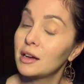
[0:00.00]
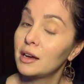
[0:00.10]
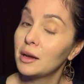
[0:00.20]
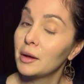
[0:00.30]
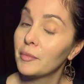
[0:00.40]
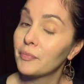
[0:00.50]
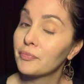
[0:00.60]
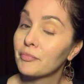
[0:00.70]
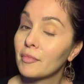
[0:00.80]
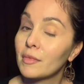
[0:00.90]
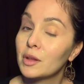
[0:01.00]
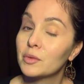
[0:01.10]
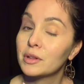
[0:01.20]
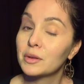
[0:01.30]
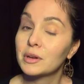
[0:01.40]
You
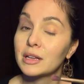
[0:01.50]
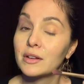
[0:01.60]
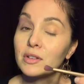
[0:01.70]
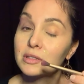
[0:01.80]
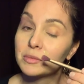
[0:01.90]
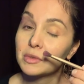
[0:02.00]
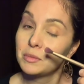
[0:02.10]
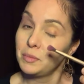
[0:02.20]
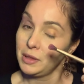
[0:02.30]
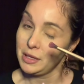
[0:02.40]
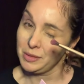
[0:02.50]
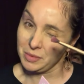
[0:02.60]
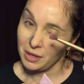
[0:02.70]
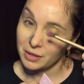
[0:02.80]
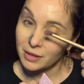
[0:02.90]
really want to give it some good
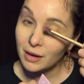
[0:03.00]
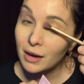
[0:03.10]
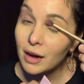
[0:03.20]
placement on your